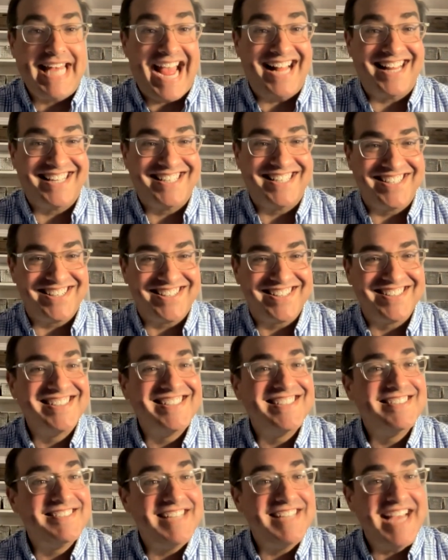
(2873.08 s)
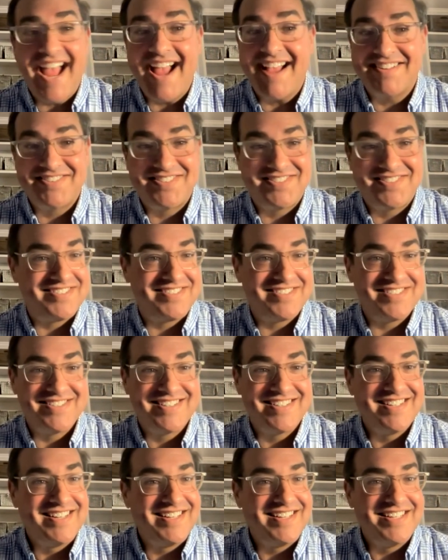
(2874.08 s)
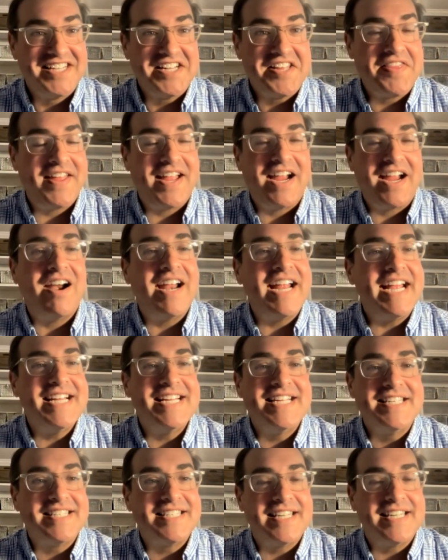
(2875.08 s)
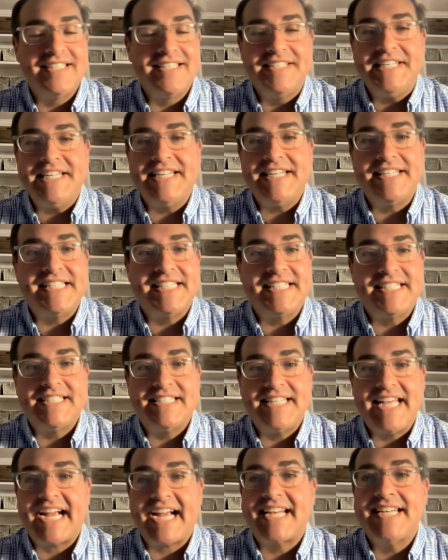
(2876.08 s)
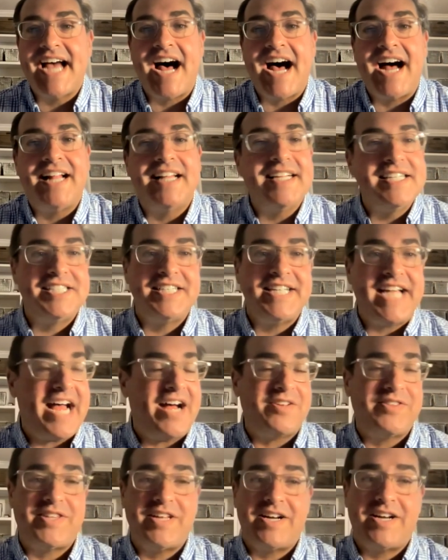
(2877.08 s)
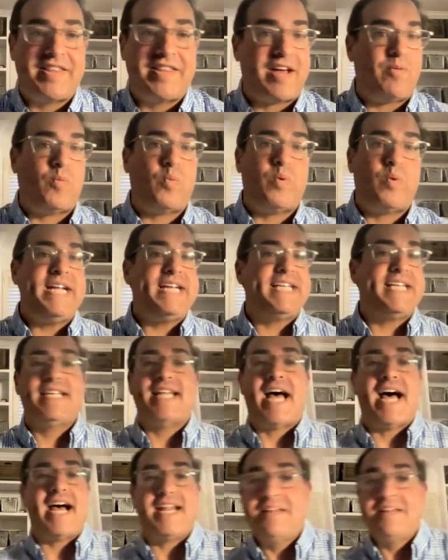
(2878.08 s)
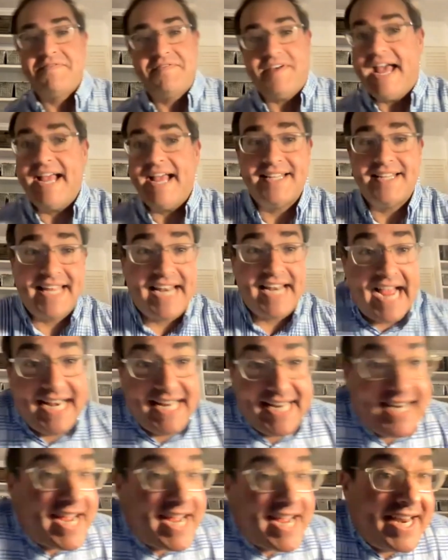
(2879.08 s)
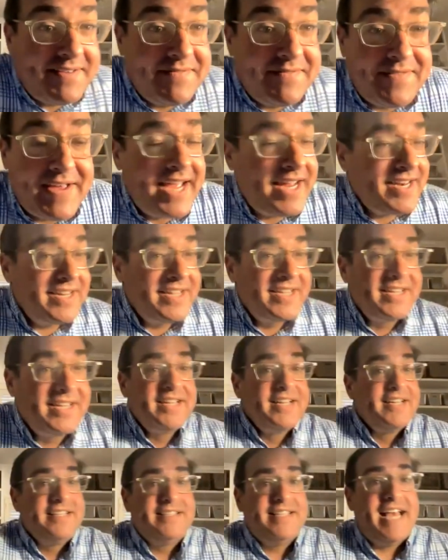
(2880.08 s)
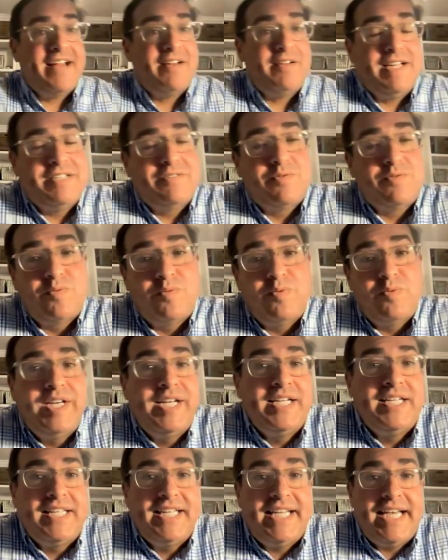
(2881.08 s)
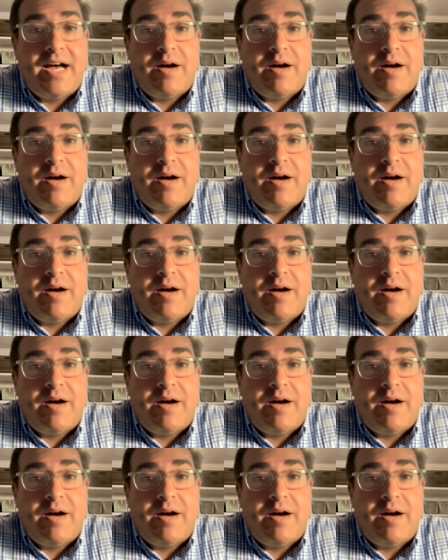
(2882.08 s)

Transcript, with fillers: calendar. Yes. There is technology out there that we did not invent, that I did not invent, that is really